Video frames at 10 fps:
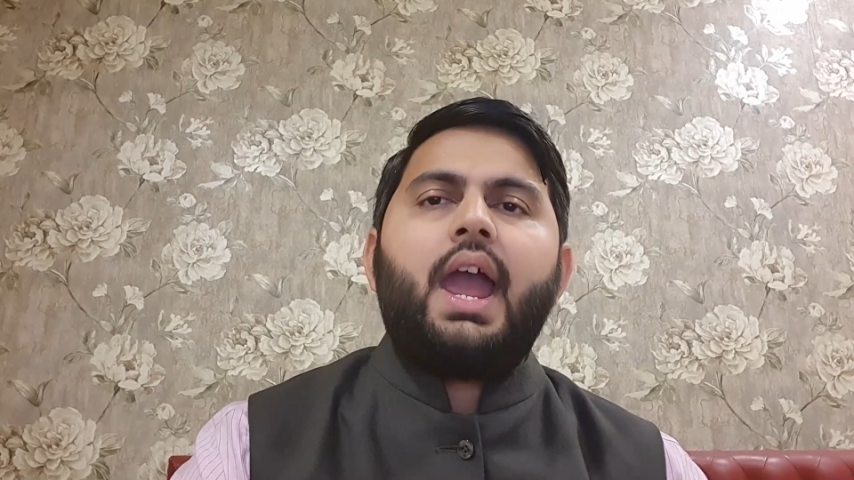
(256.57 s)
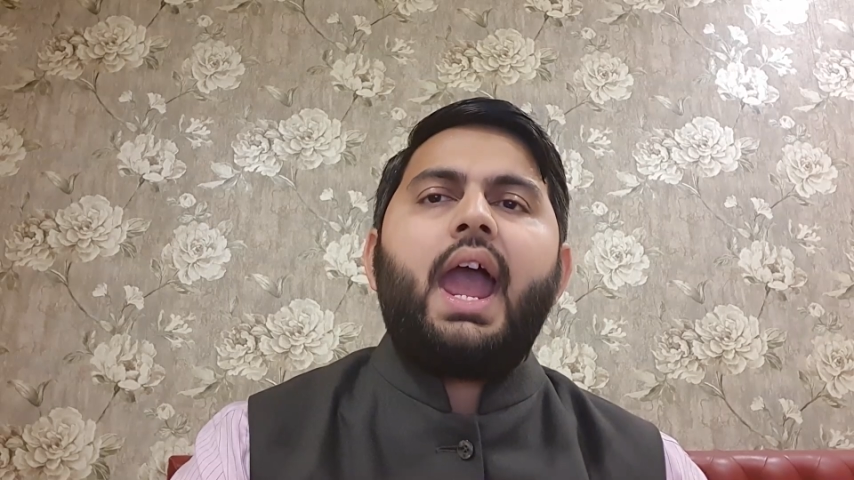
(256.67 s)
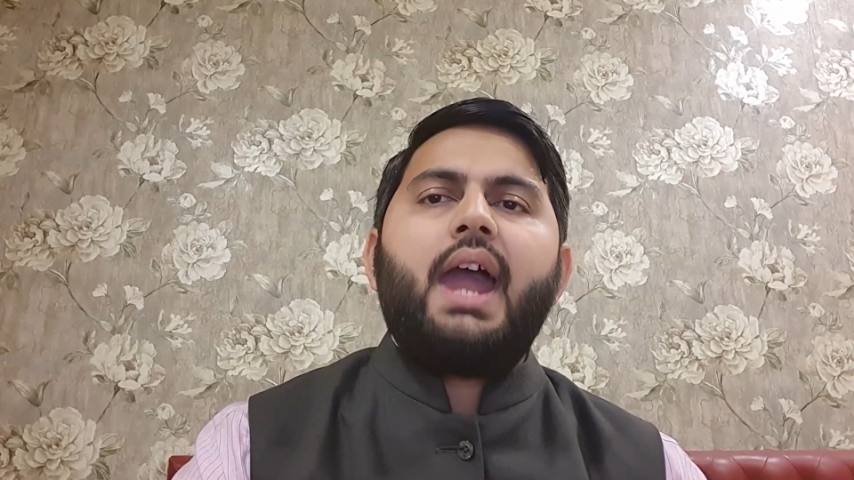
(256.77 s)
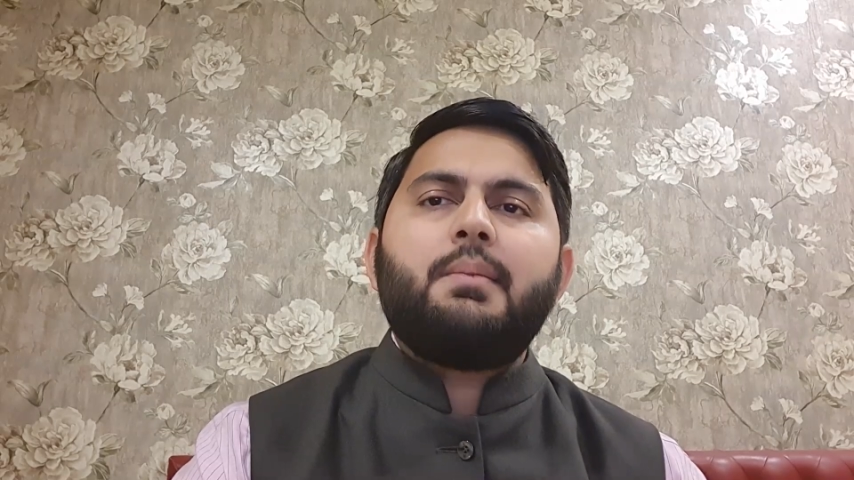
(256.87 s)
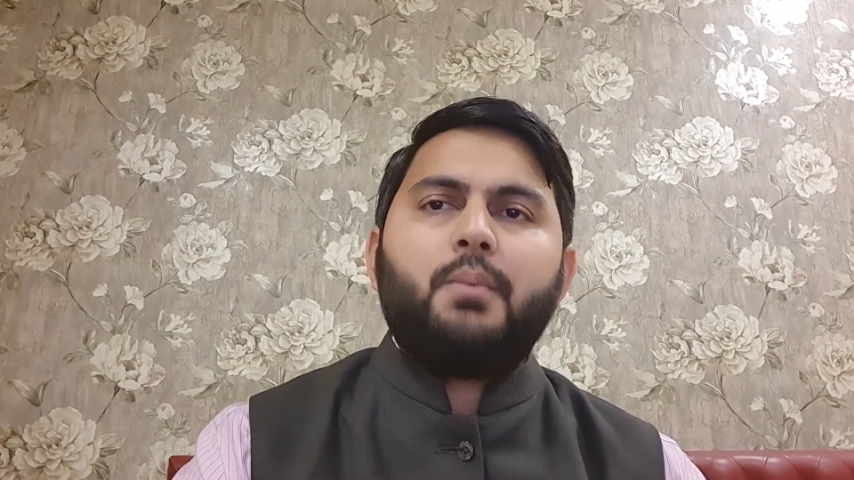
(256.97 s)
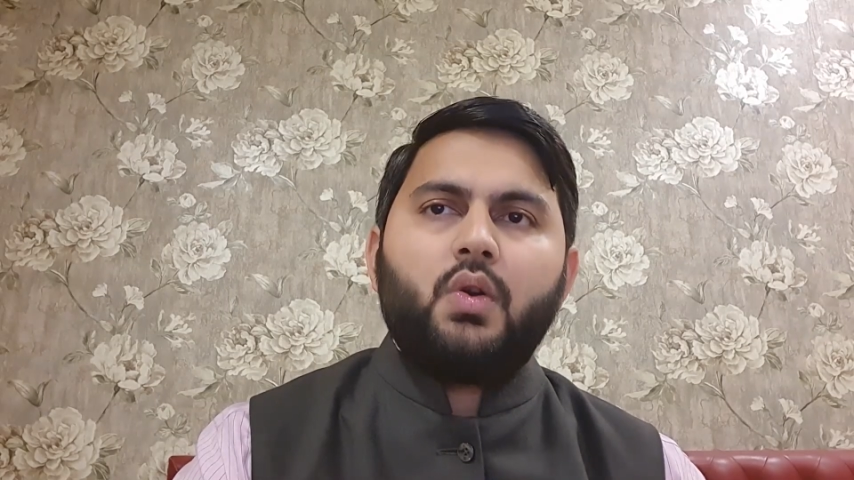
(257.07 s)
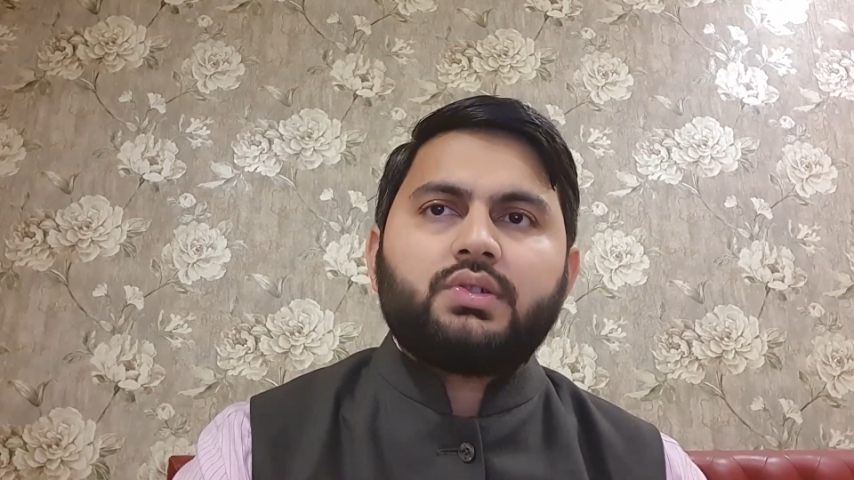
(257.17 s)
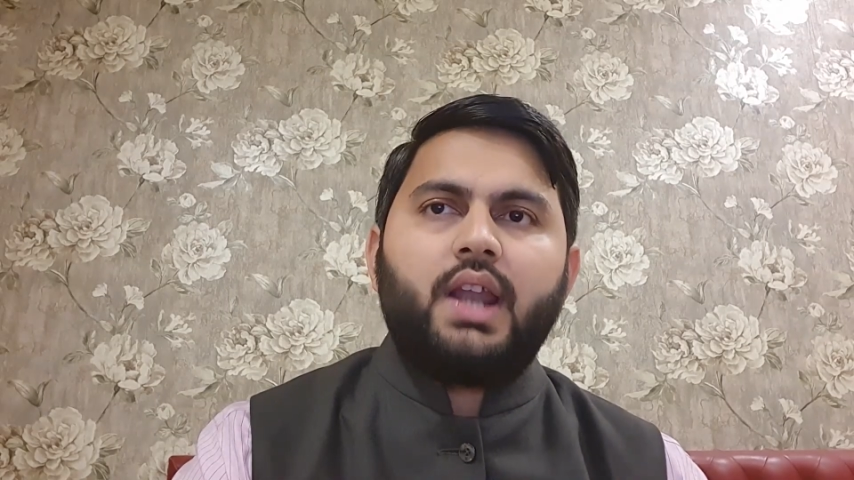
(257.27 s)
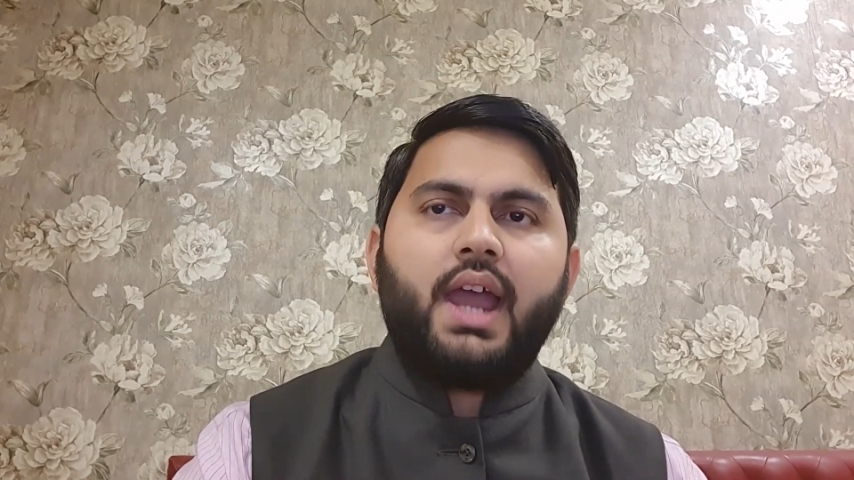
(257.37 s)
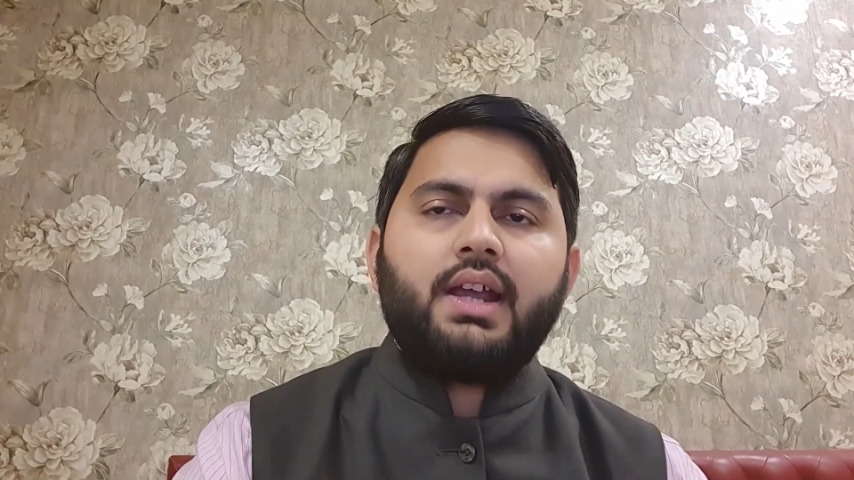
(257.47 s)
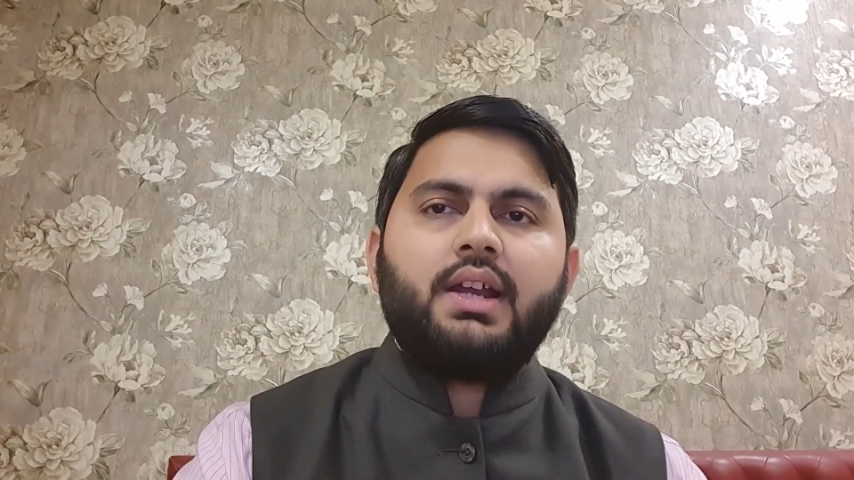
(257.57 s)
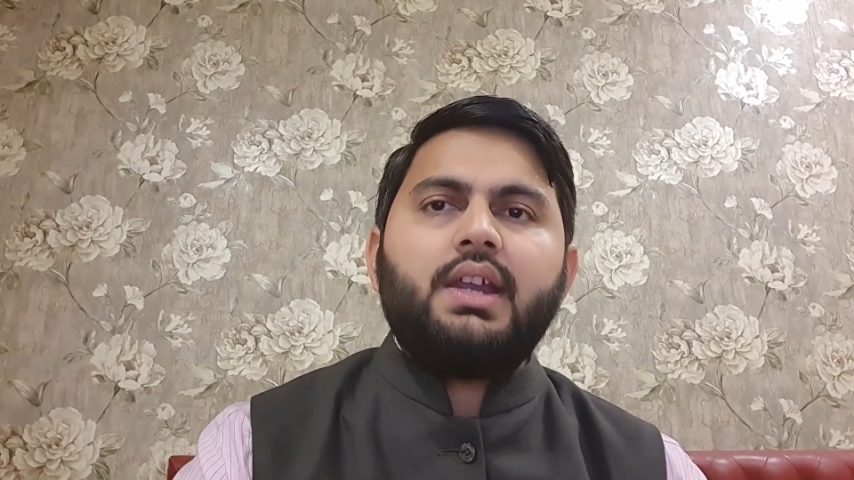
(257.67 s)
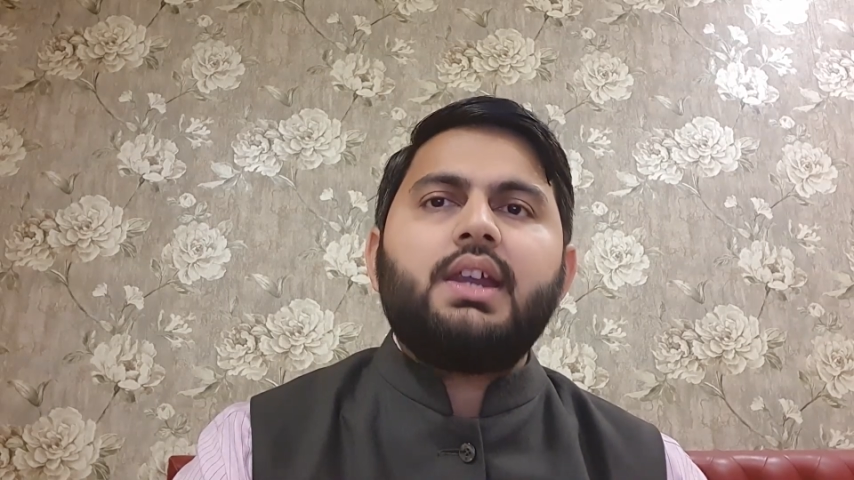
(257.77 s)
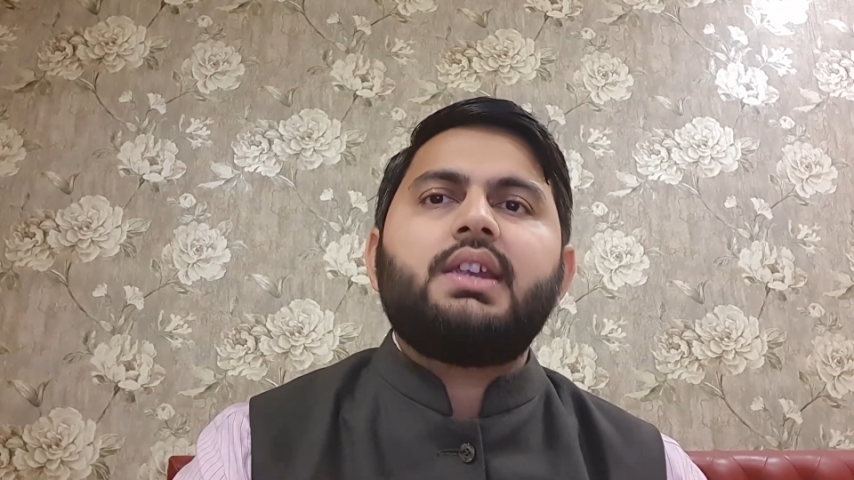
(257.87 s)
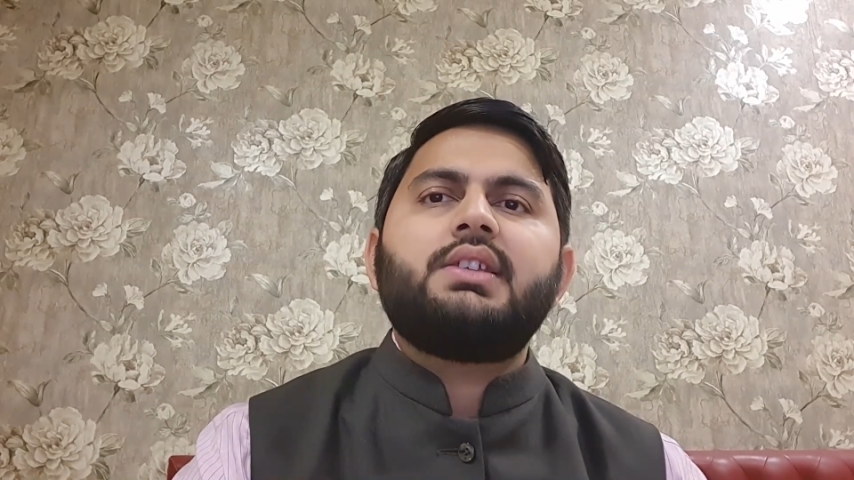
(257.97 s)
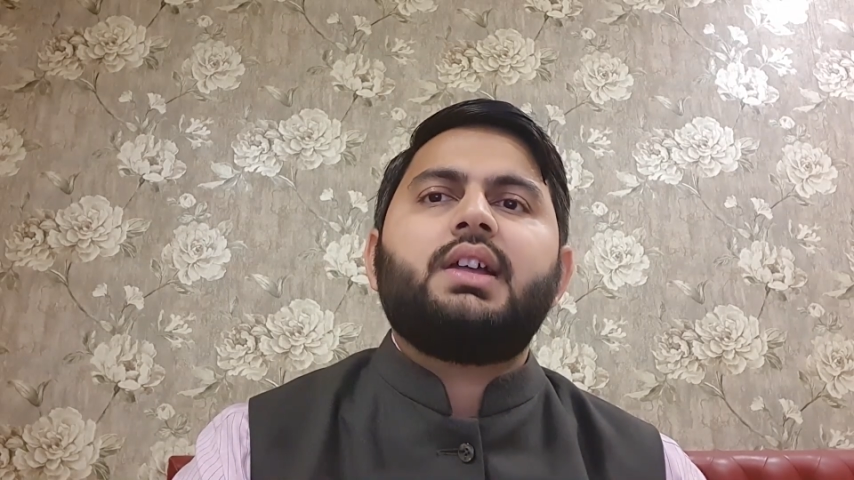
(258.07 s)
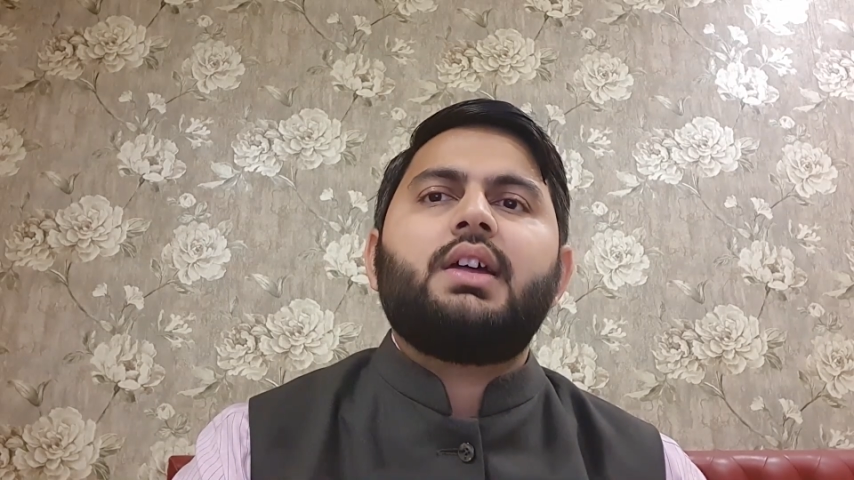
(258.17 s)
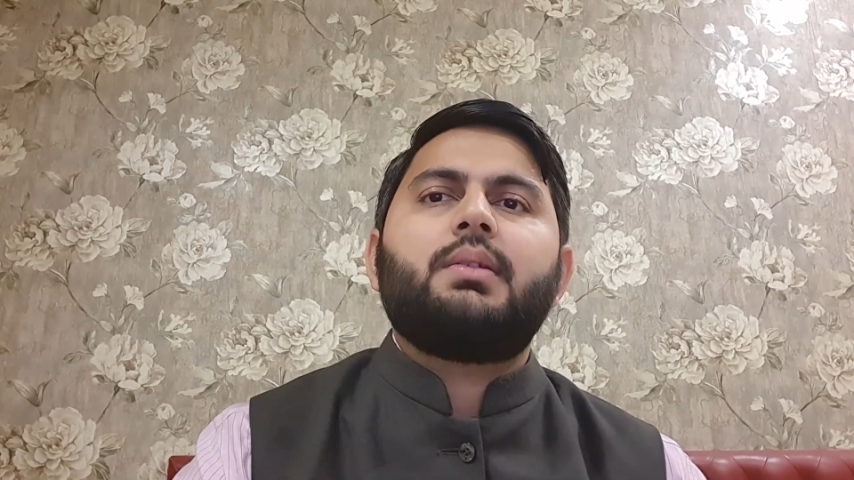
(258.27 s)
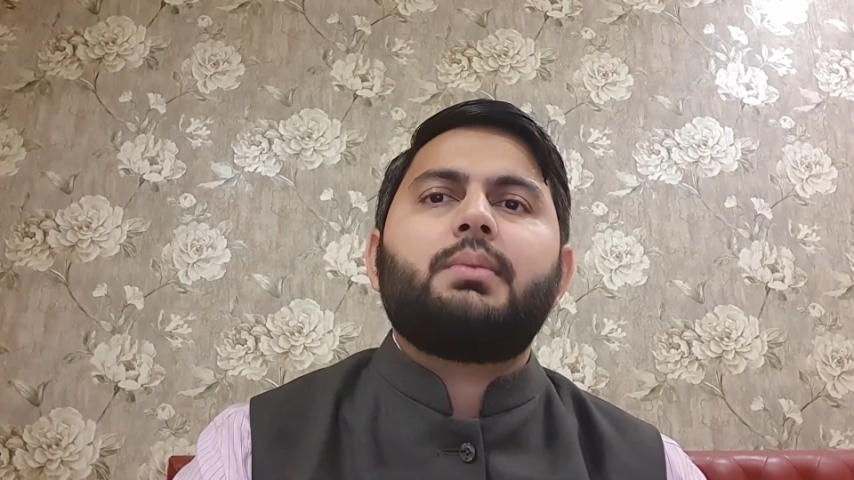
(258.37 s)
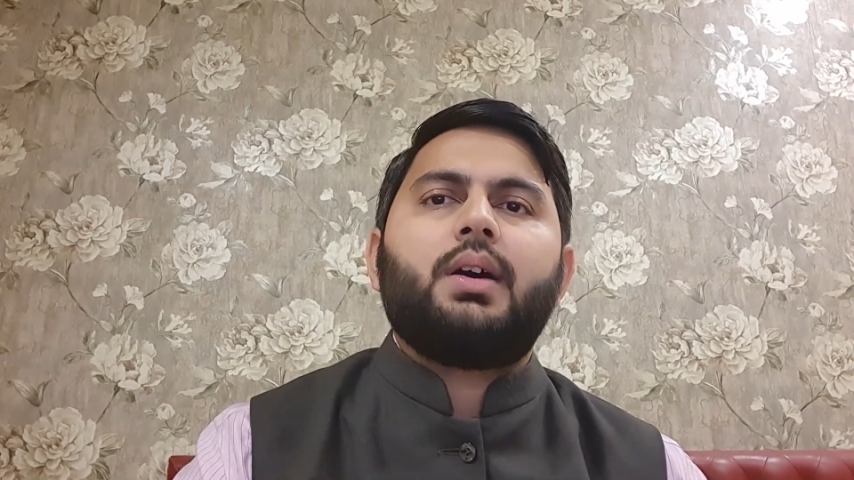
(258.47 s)
and most likely it is
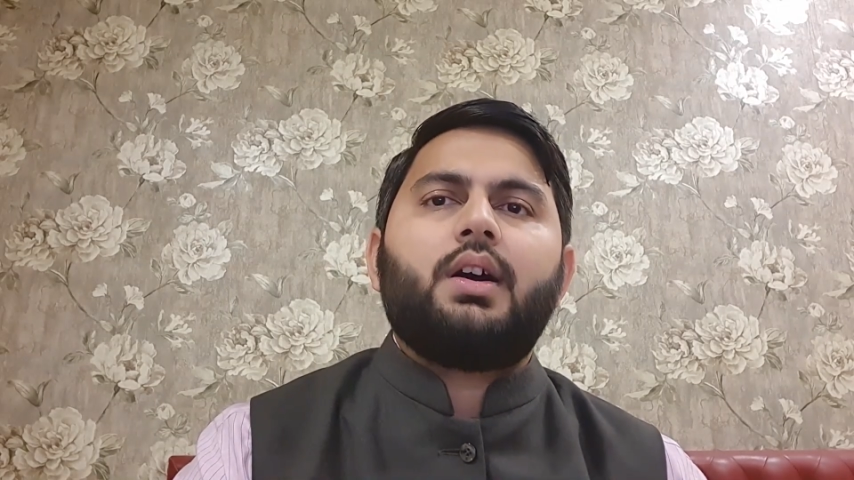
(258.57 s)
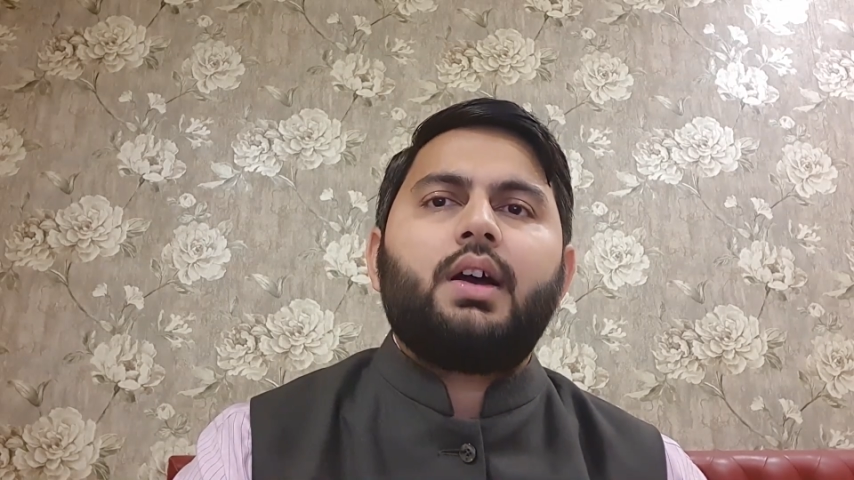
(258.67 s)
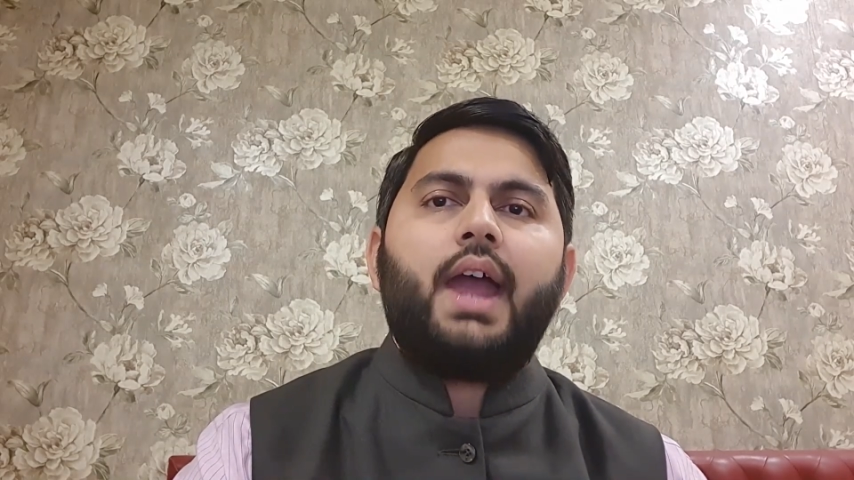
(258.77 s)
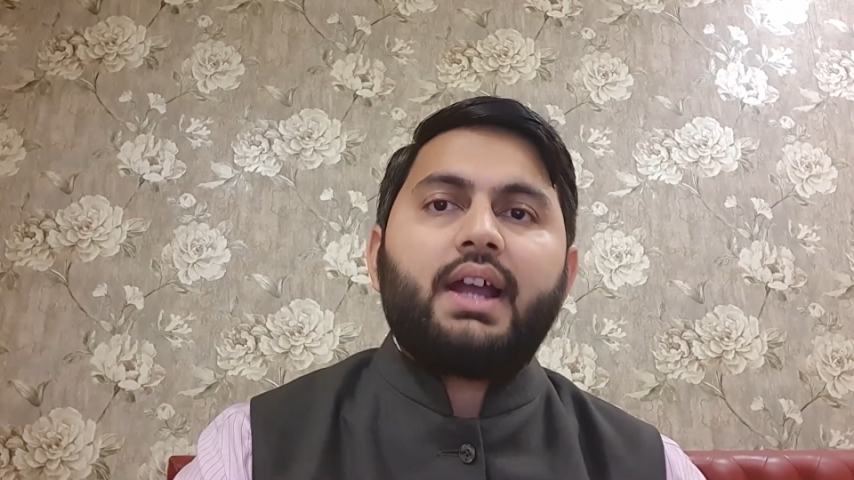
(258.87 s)
a